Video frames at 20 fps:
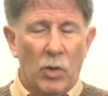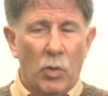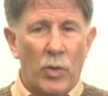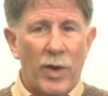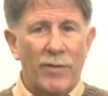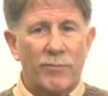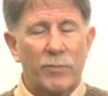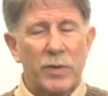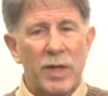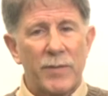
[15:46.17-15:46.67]

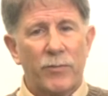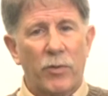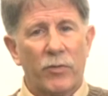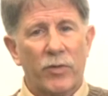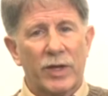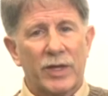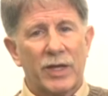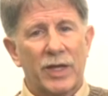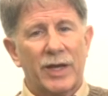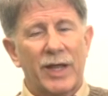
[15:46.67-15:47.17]
We have people
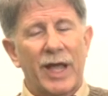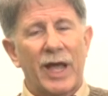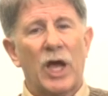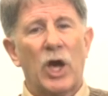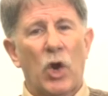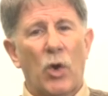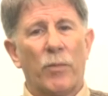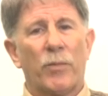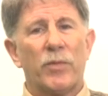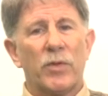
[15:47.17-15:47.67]
that can
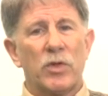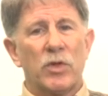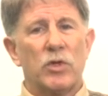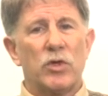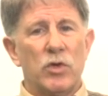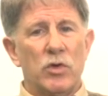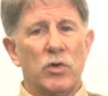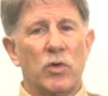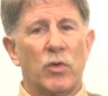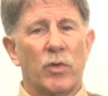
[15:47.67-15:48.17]
help
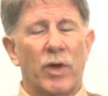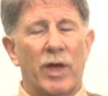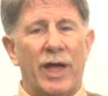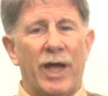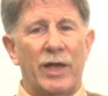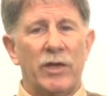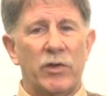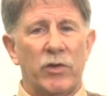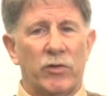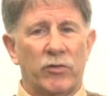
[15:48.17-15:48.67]
you
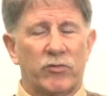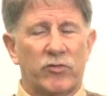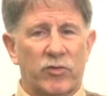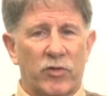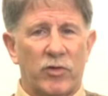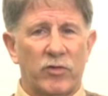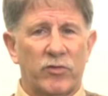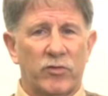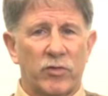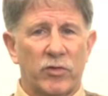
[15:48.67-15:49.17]
and your
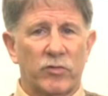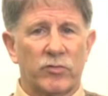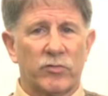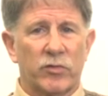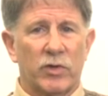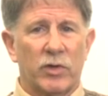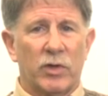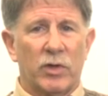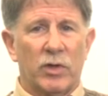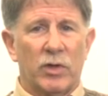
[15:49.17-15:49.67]

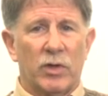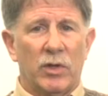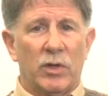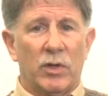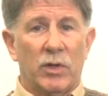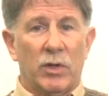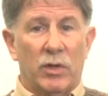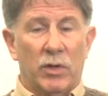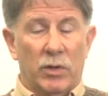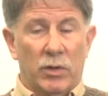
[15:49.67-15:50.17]
church's
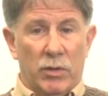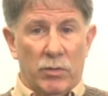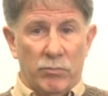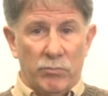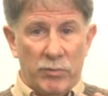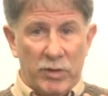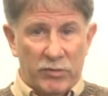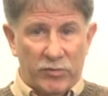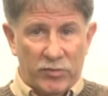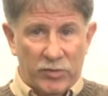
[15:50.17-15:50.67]

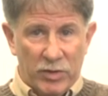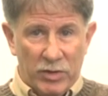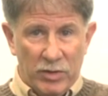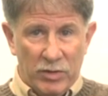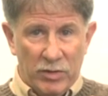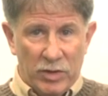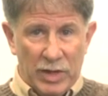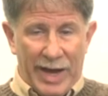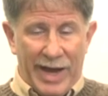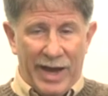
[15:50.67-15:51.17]

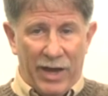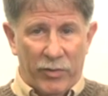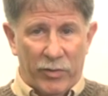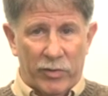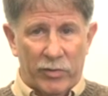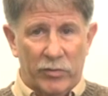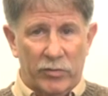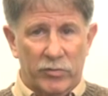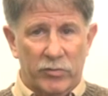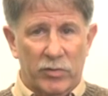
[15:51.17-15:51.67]
mission
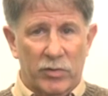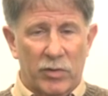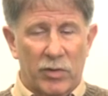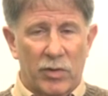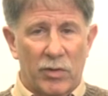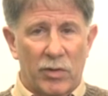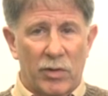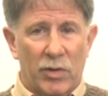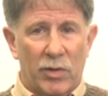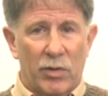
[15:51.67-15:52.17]
dollars
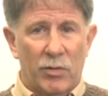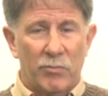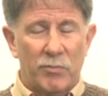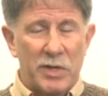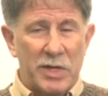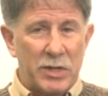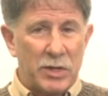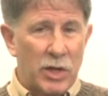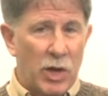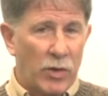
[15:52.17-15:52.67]

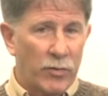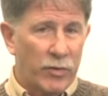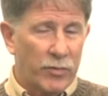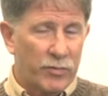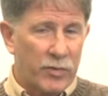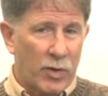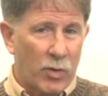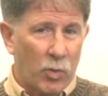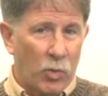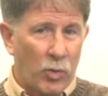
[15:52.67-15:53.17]
be known
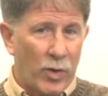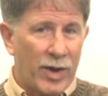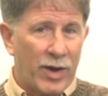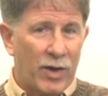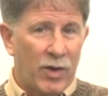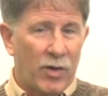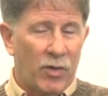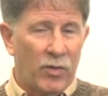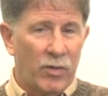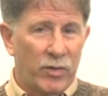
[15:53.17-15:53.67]
that they're
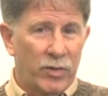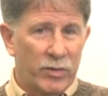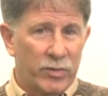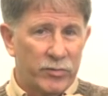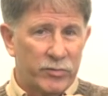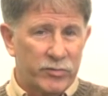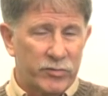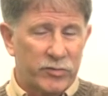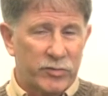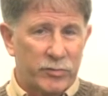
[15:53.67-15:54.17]
well
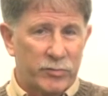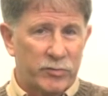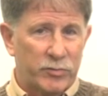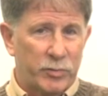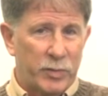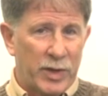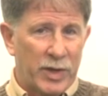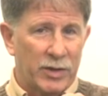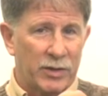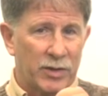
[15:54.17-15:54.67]

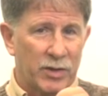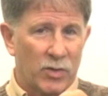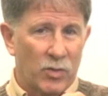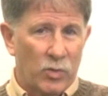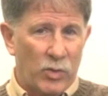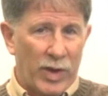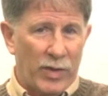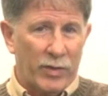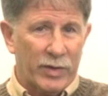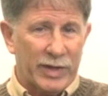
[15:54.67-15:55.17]
spent,
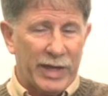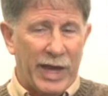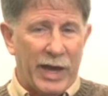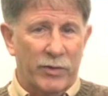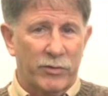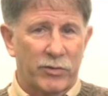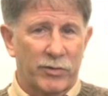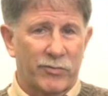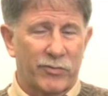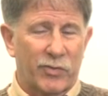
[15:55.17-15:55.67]
well
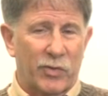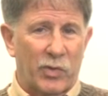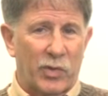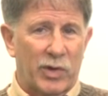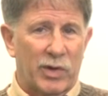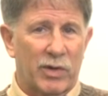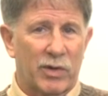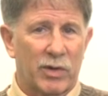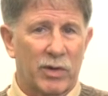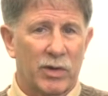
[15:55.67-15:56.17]
accounted
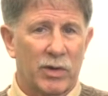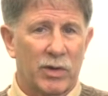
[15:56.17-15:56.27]
for.